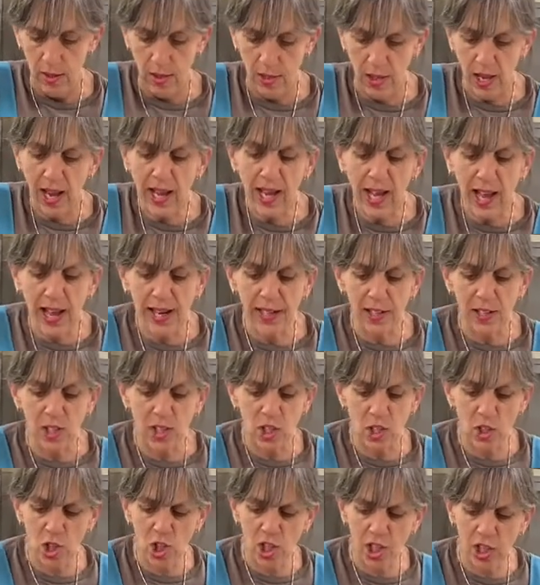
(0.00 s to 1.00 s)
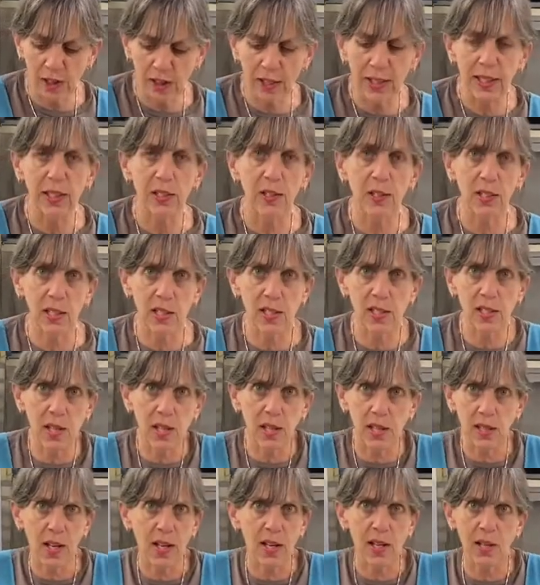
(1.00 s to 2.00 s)
I add it to chili and things
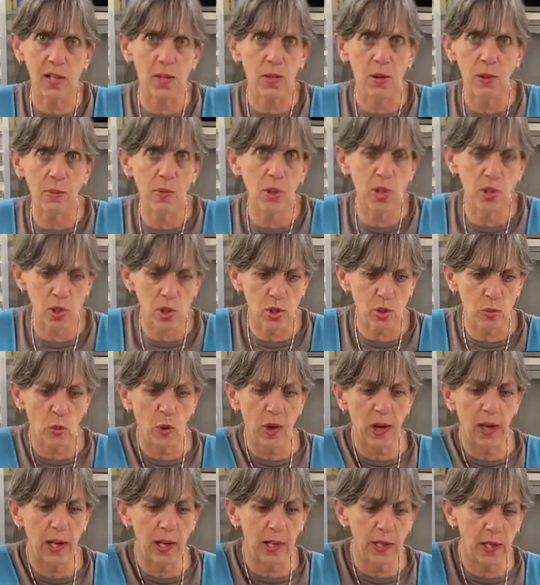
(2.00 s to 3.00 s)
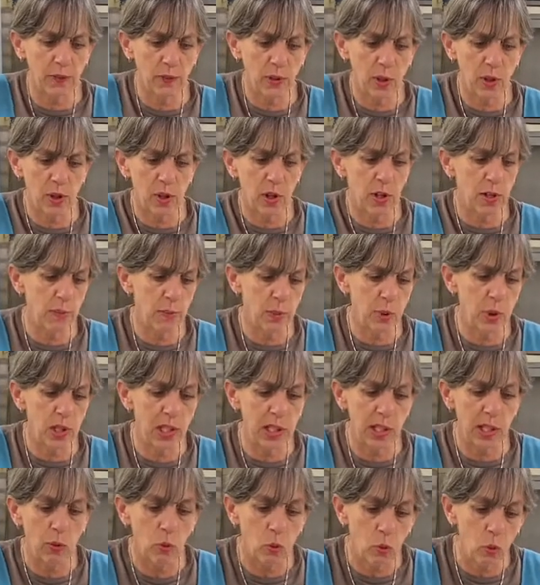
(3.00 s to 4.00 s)
like that, so I'm not sure why I never thought of
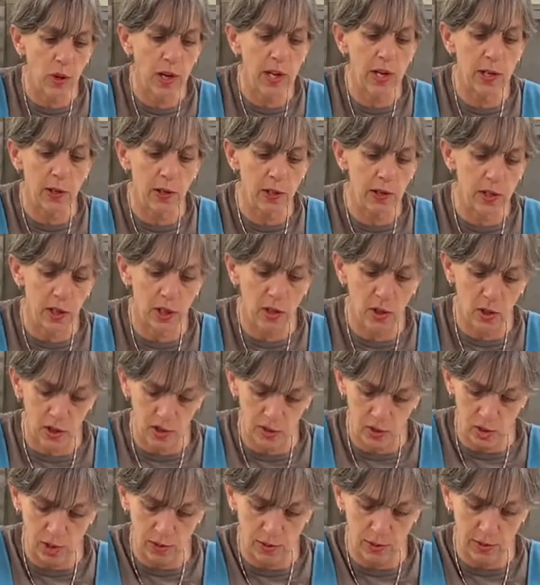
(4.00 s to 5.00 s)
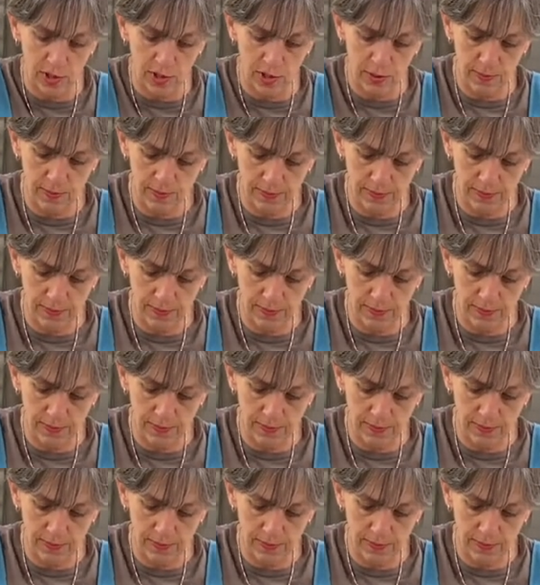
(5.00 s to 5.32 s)
putting it right on the nachos.